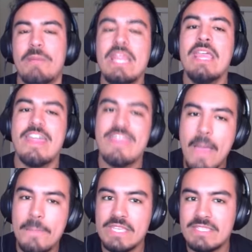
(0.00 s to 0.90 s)
But
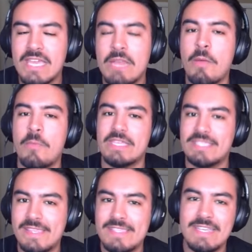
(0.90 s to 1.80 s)
that being said, when we
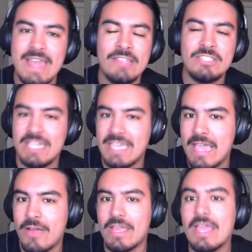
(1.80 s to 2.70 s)
extend this analogy to
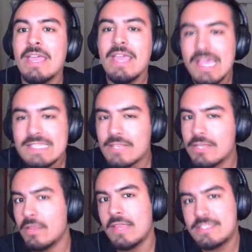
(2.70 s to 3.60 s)
Kari, it's a
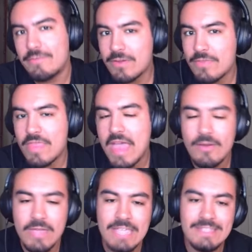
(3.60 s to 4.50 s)
little less severe than that,
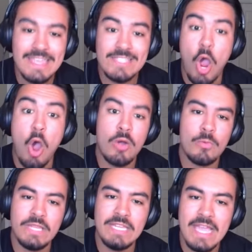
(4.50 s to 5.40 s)
okay? Things are
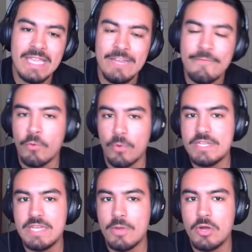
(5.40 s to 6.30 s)
really negative for
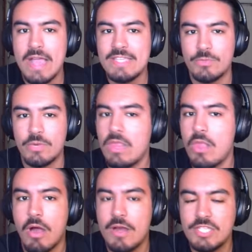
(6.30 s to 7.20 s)
the Democrats
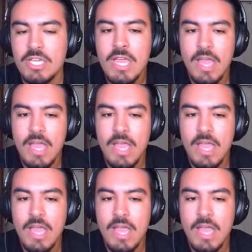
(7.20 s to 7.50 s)
large.